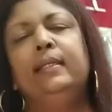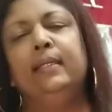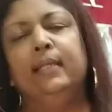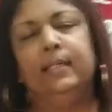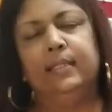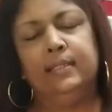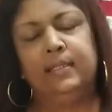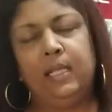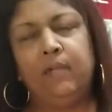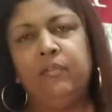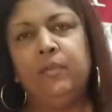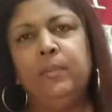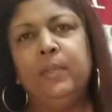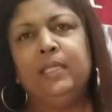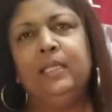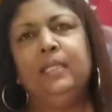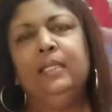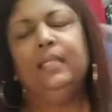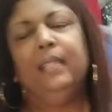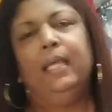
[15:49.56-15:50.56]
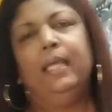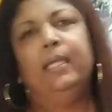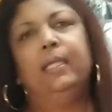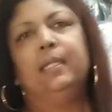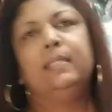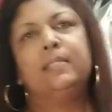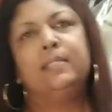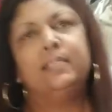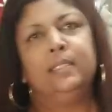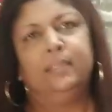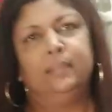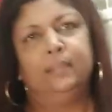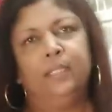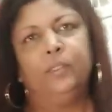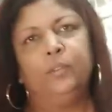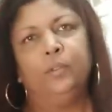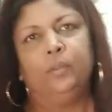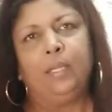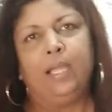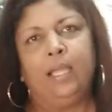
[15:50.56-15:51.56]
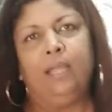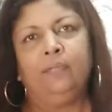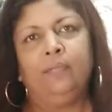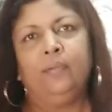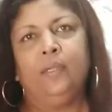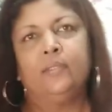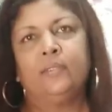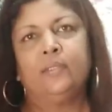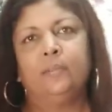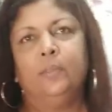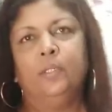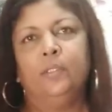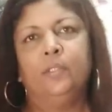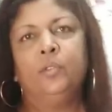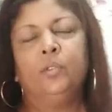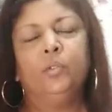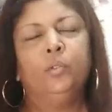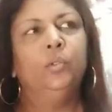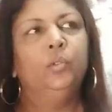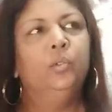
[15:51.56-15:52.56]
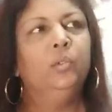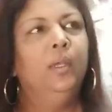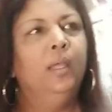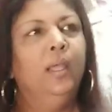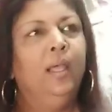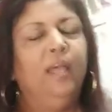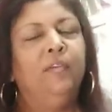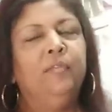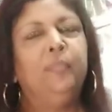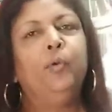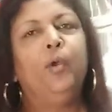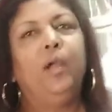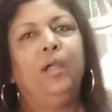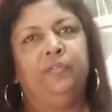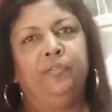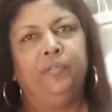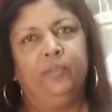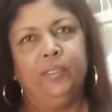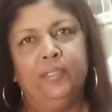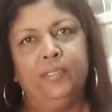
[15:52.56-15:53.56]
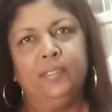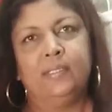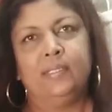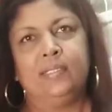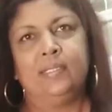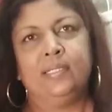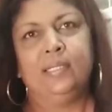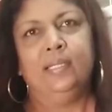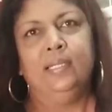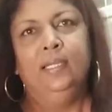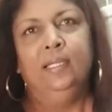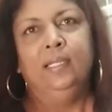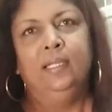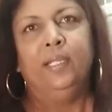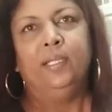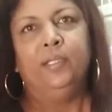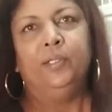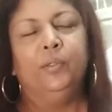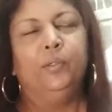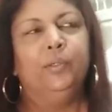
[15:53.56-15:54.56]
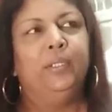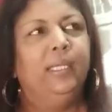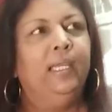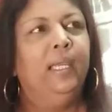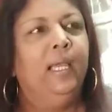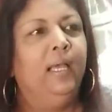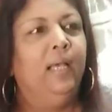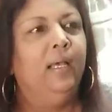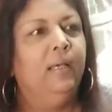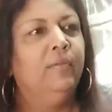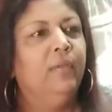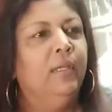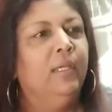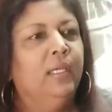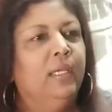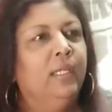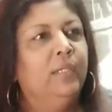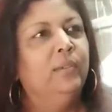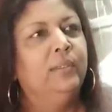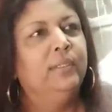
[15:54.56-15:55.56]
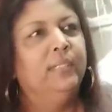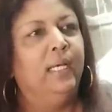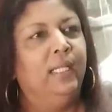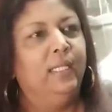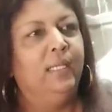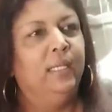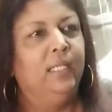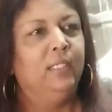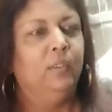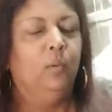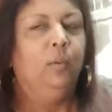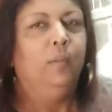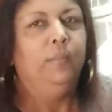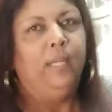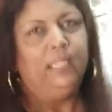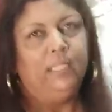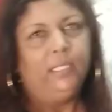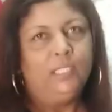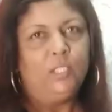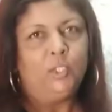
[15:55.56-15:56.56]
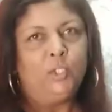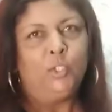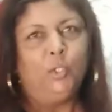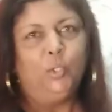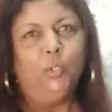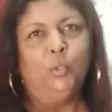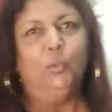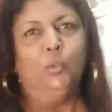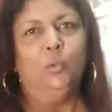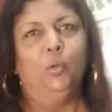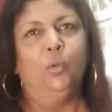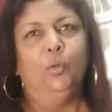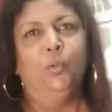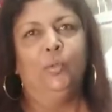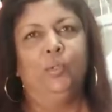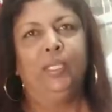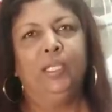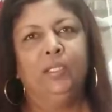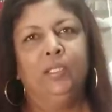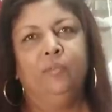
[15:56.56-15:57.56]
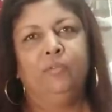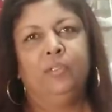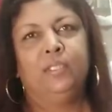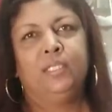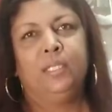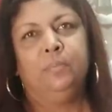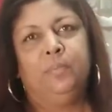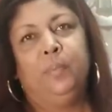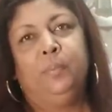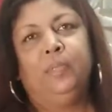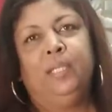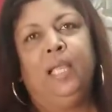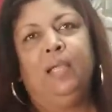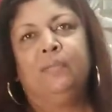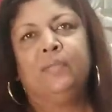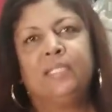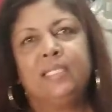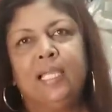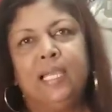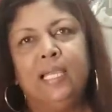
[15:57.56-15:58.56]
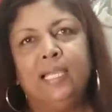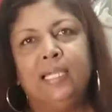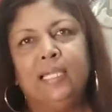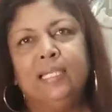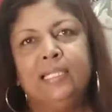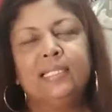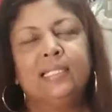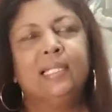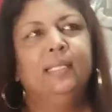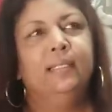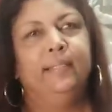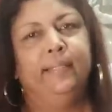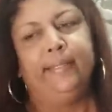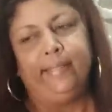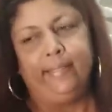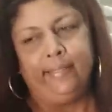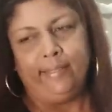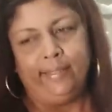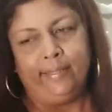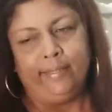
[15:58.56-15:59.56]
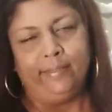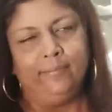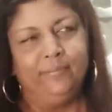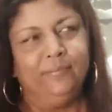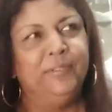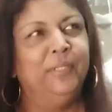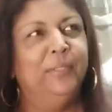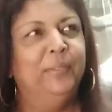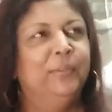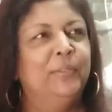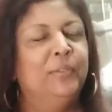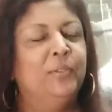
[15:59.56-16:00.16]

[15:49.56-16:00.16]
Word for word: Yes, everybody likes it. You know, I have customers who have preference. You right. Know, they have, you know, darling, I don't want darling to show. Or, you know, some people have size, like I have, you know.